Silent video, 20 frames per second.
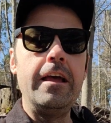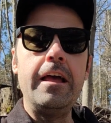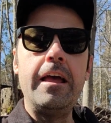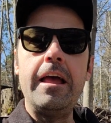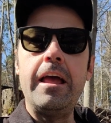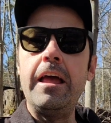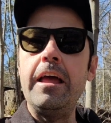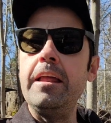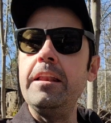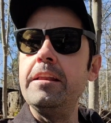
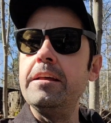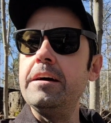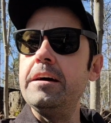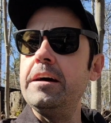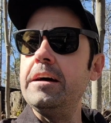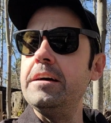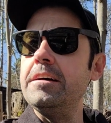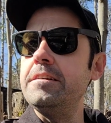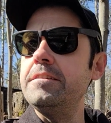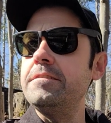And
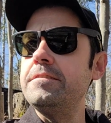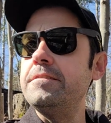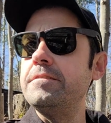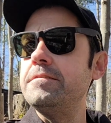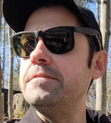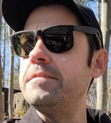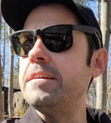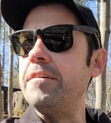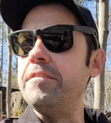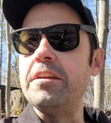
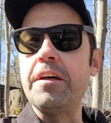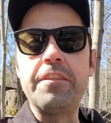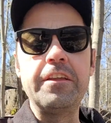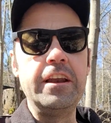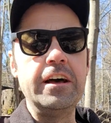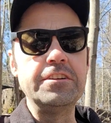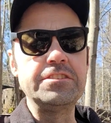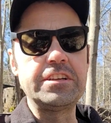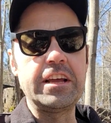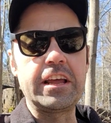if nothing
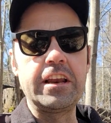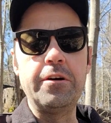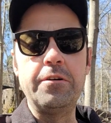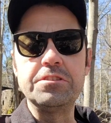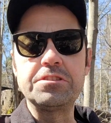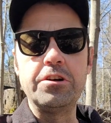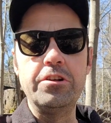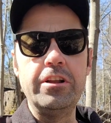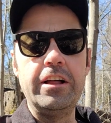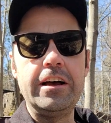else, I can always
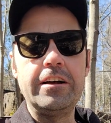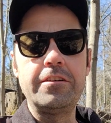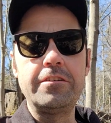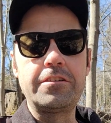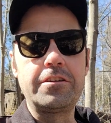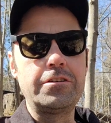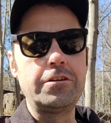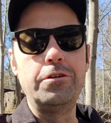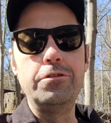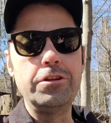go
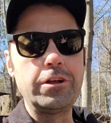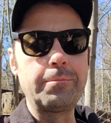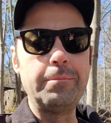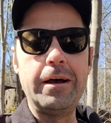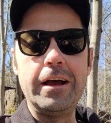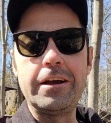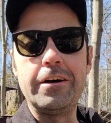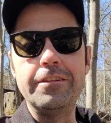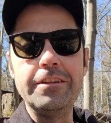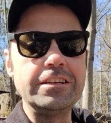look
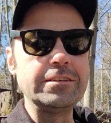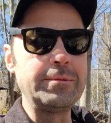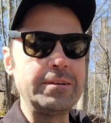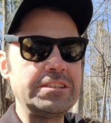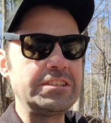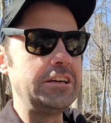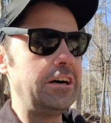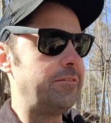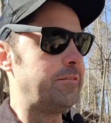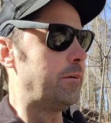back on these
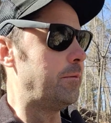myself